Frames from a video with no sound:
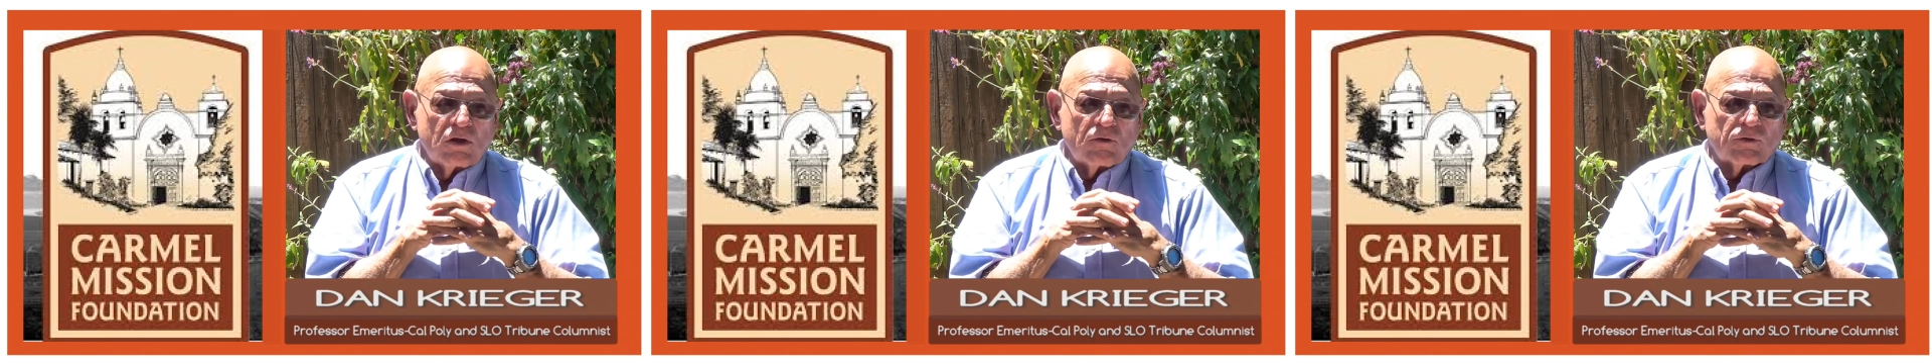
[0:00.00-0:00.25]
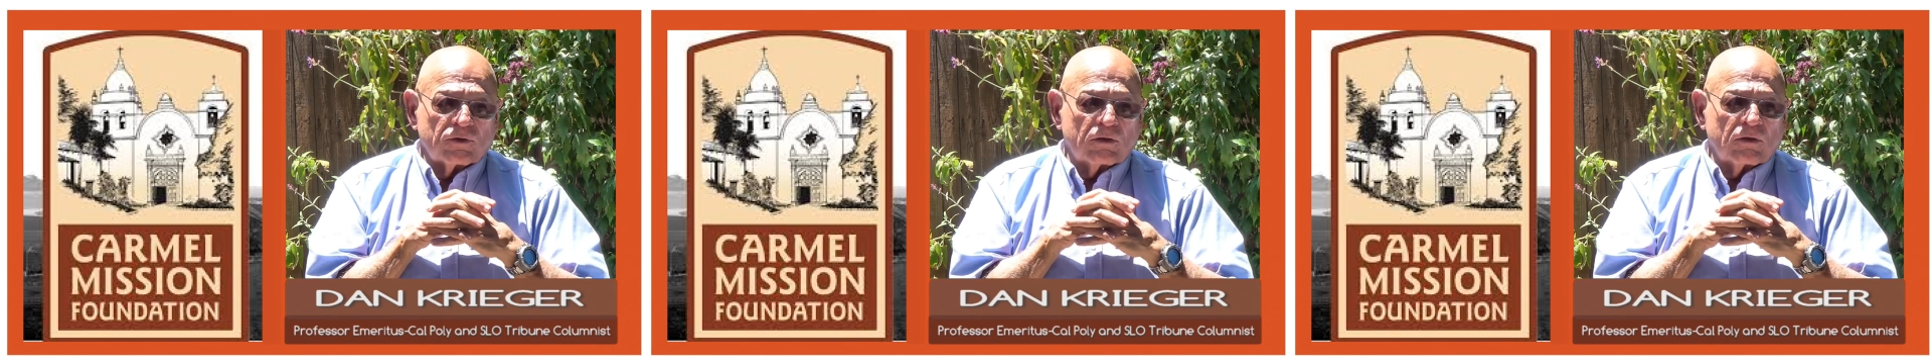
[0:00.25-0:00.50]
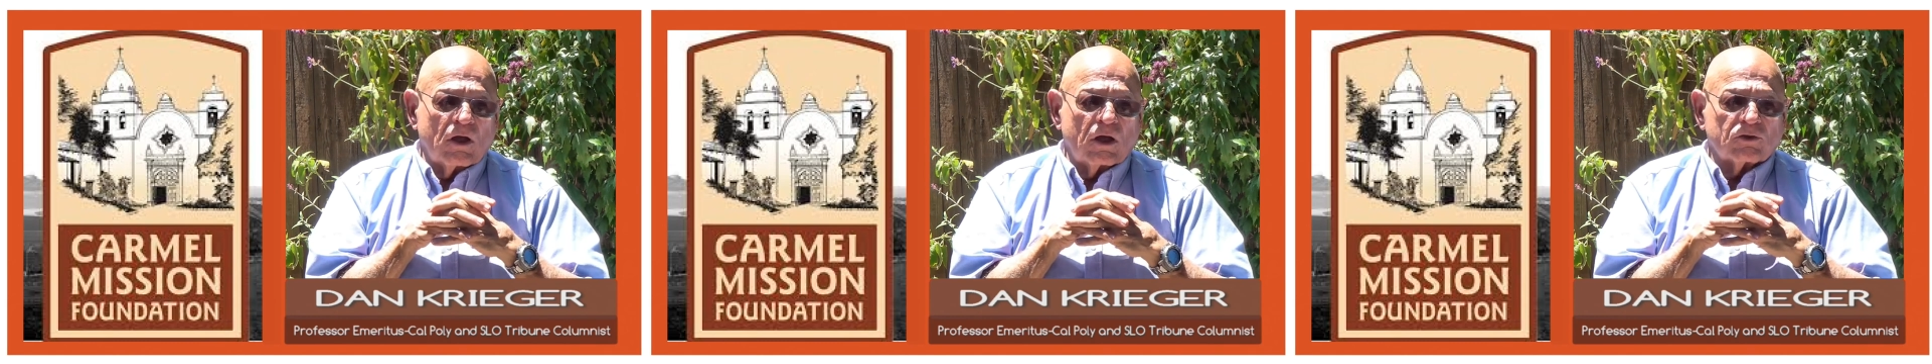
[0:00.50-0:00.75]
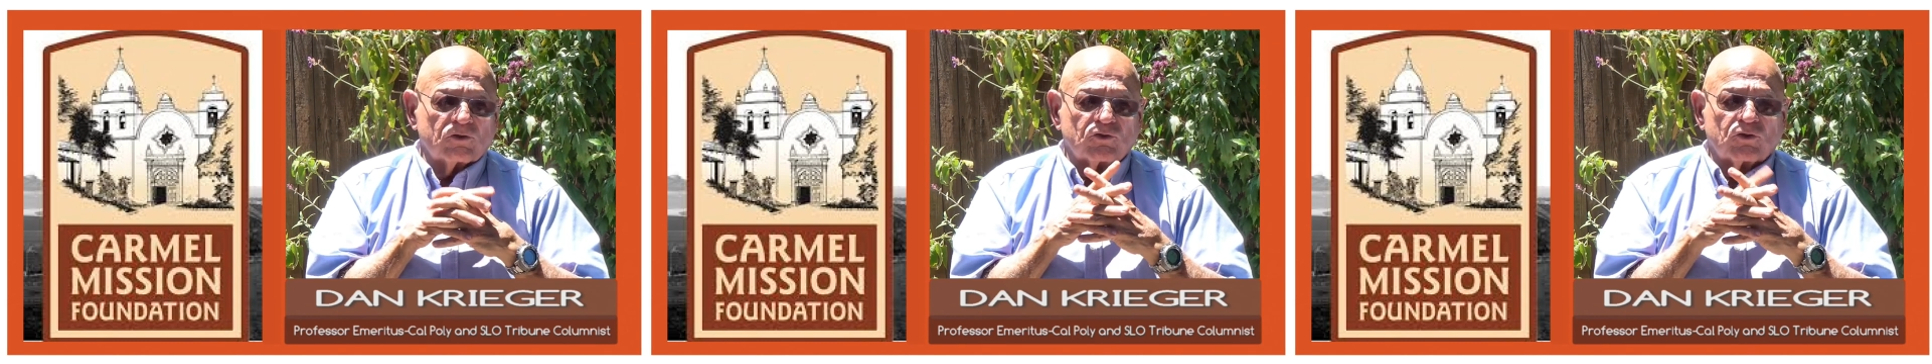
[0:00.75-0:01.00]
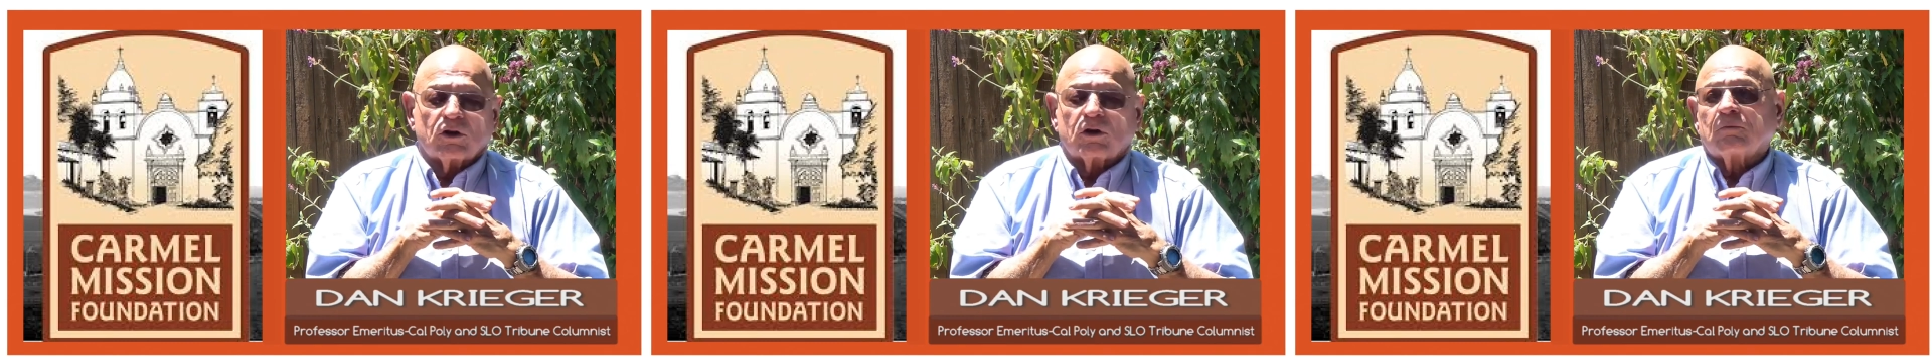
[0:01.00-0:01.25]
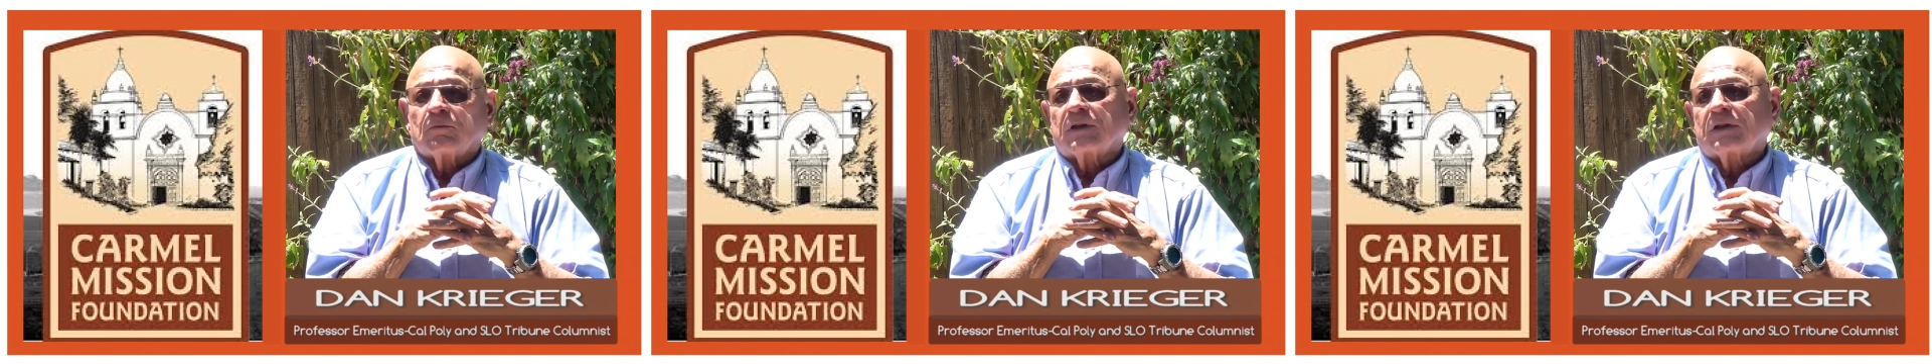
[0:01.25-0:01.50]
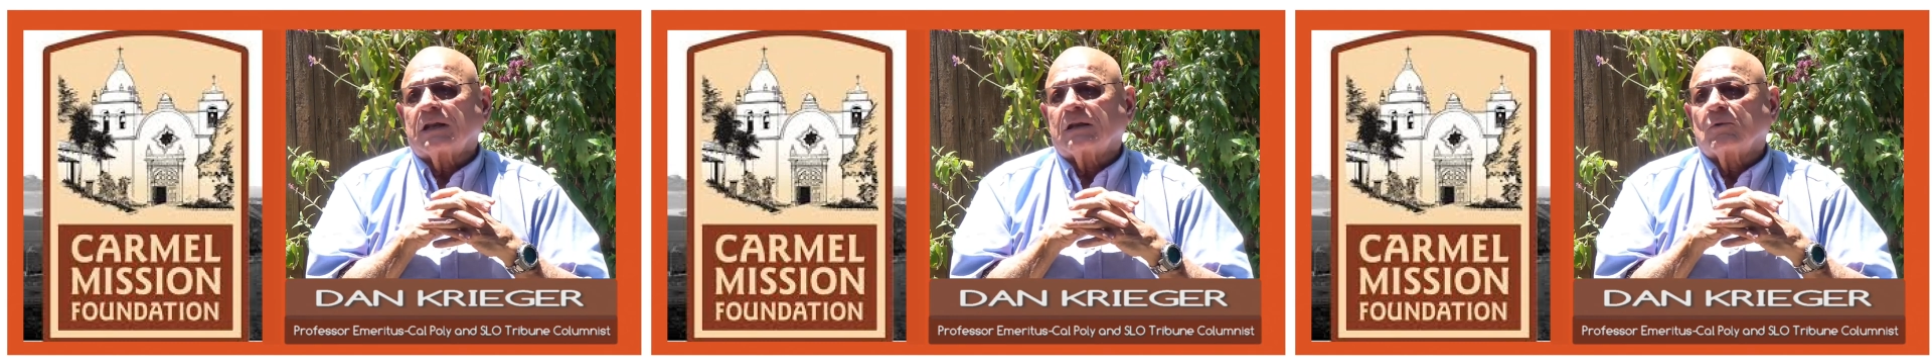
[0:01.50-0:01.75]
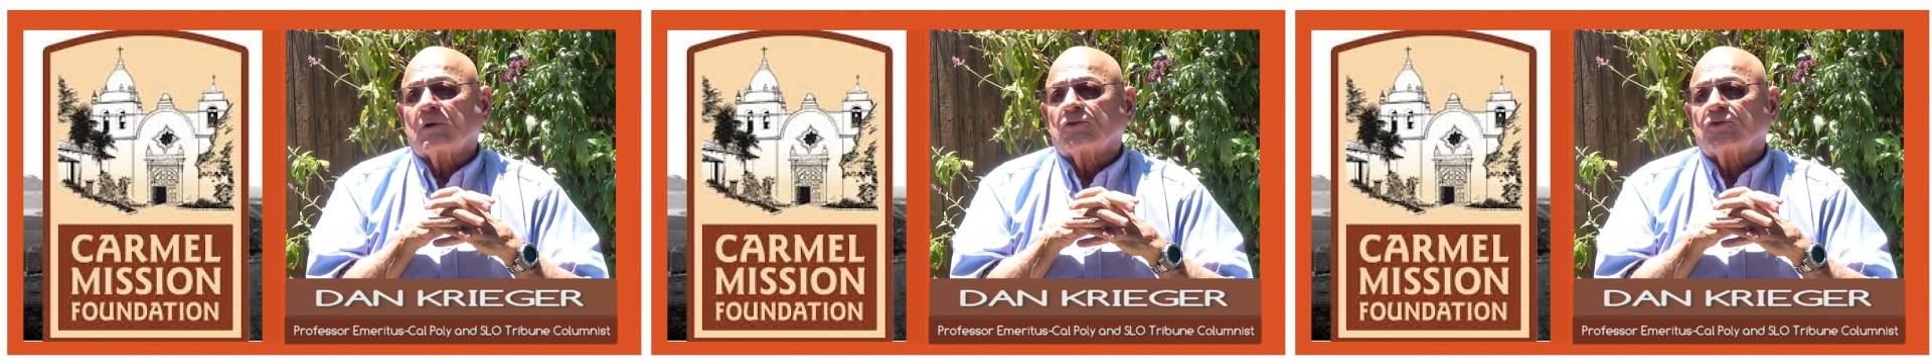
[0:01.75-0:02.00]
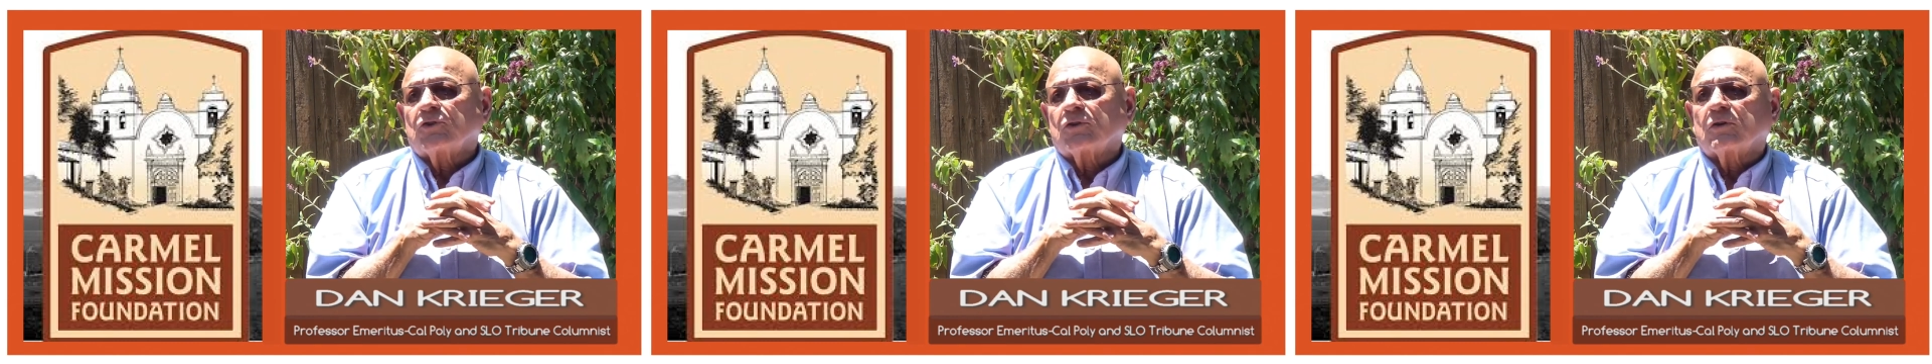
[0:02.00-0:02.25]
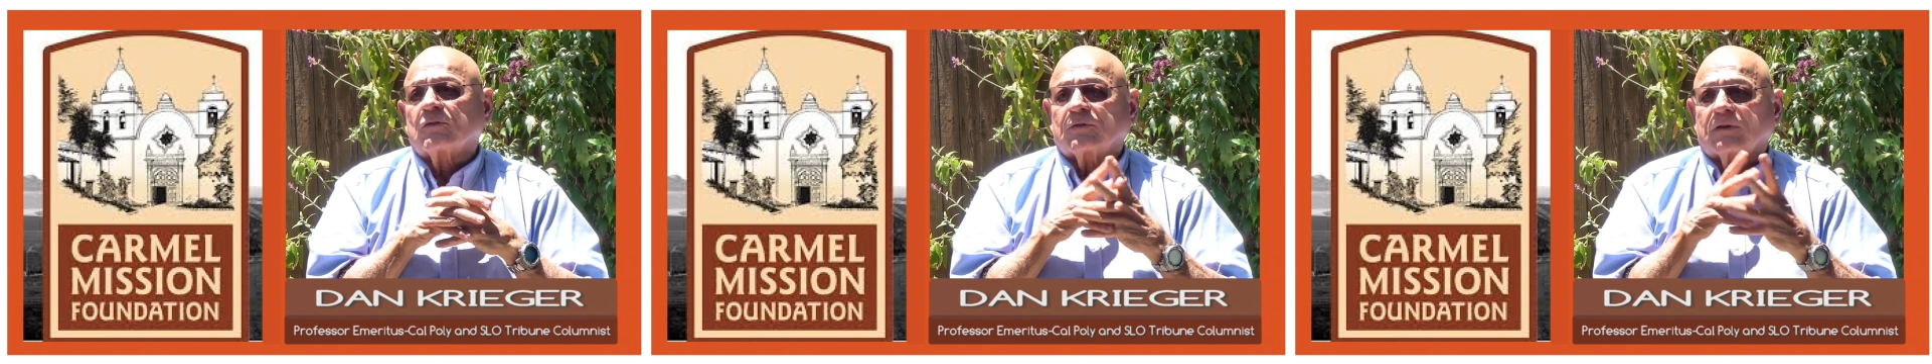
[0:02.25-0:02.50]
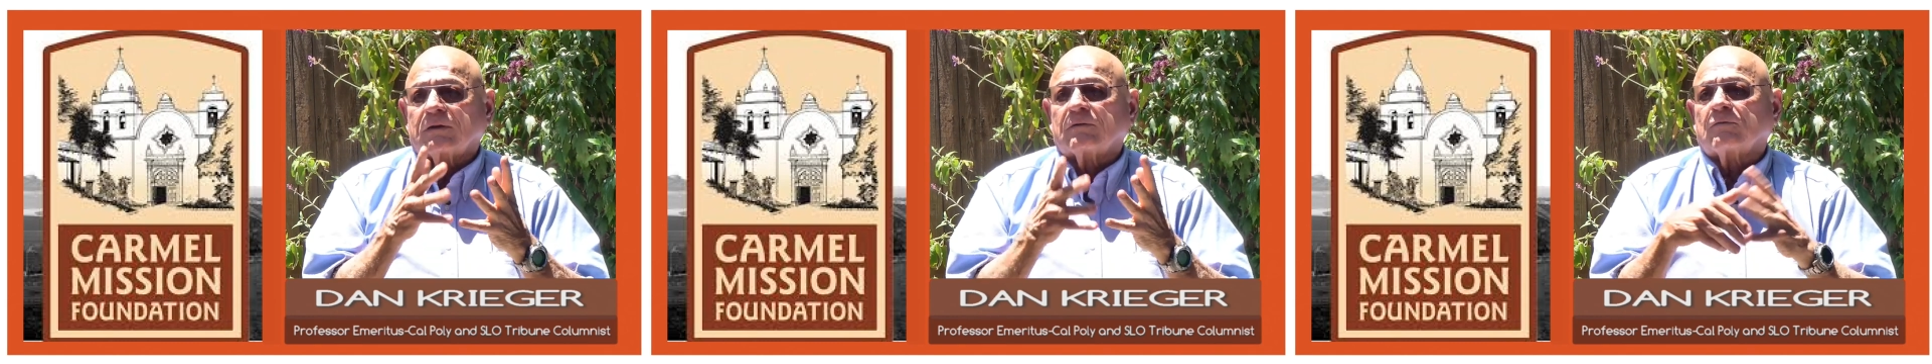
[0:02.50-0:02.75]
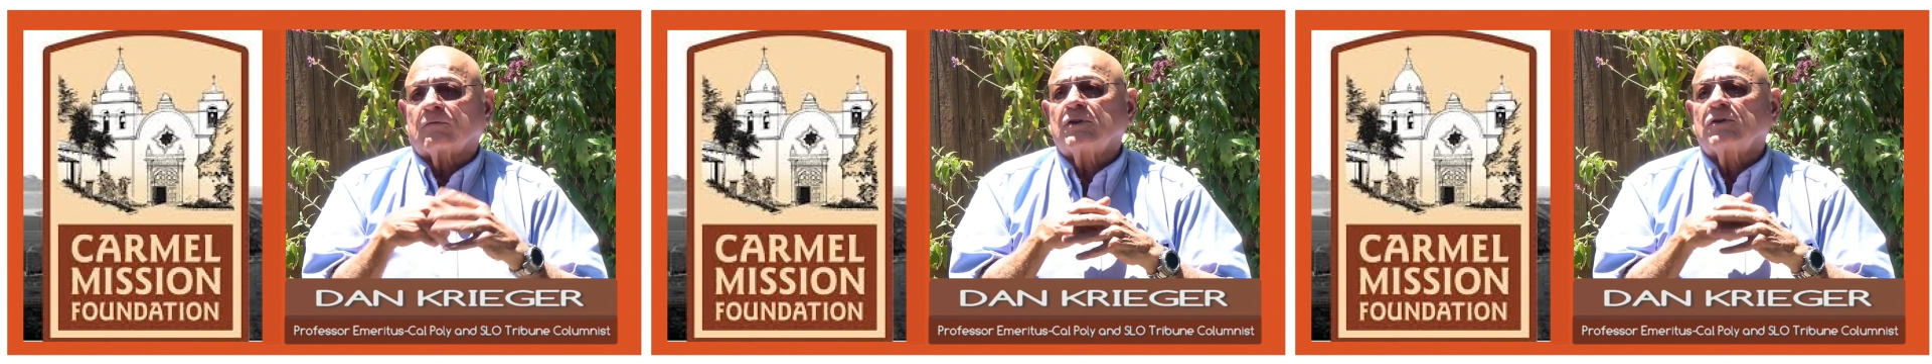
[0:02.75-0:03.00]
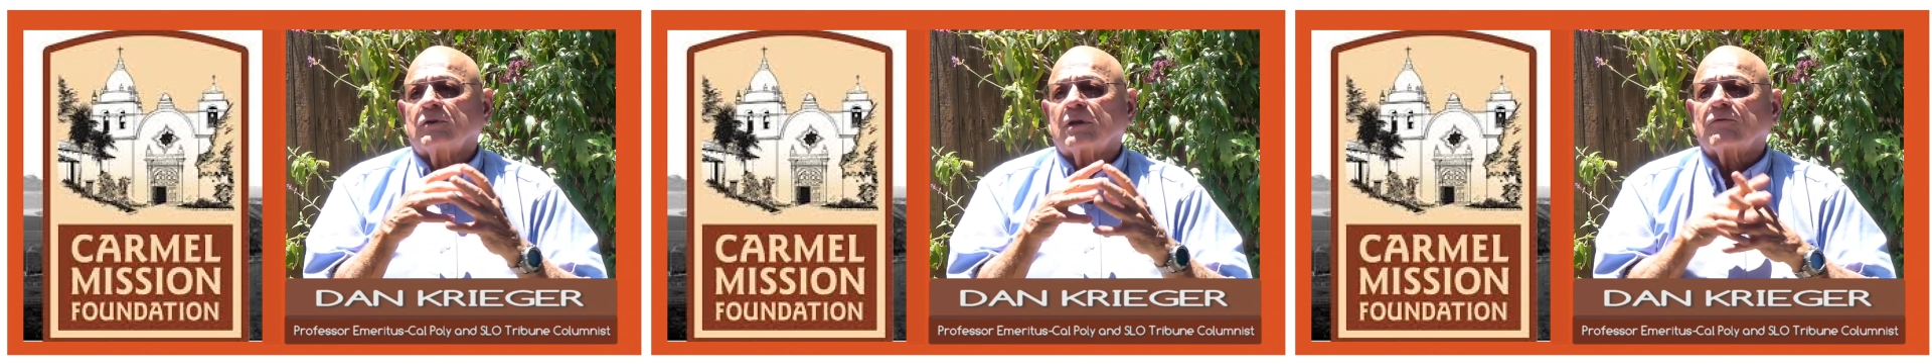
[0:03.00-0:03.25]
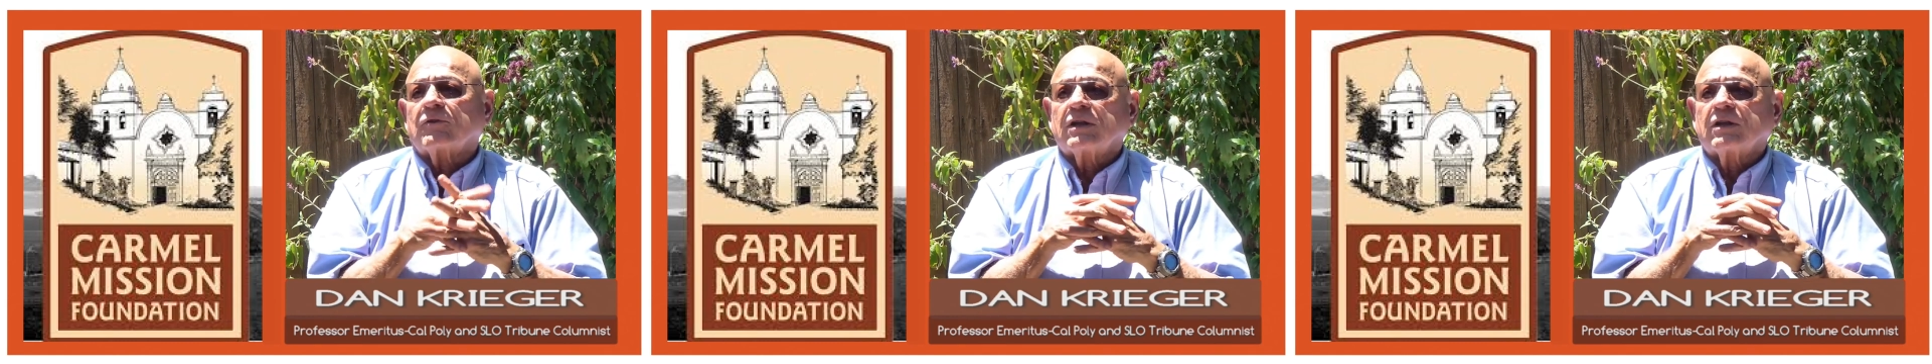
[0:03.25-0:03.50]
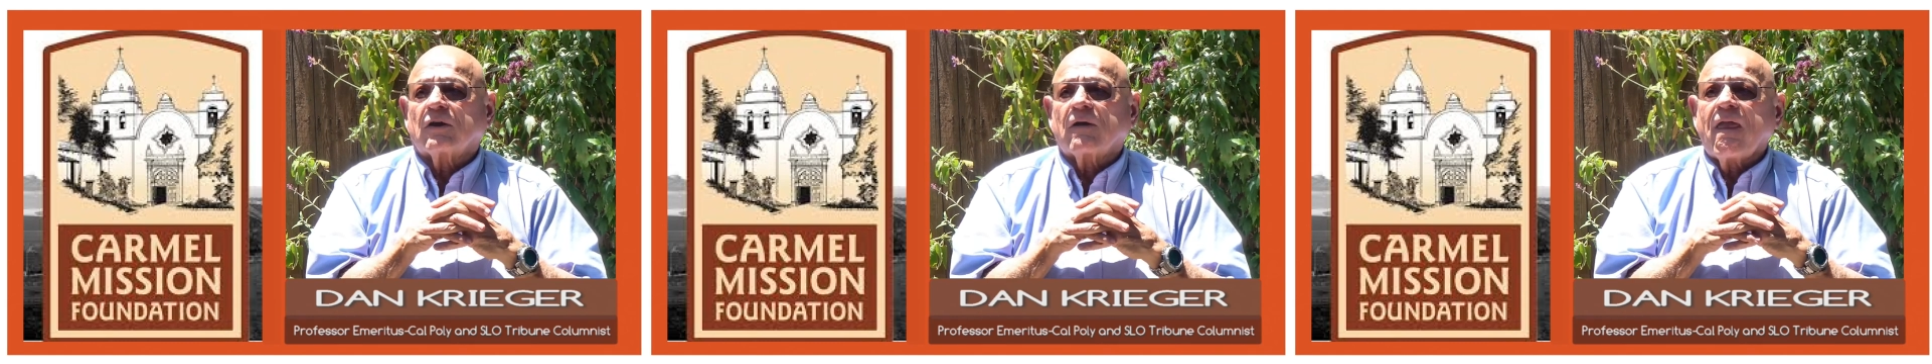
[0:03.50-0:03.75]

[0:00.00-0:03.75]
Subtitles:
for the longest term that anyone served. I renewed every year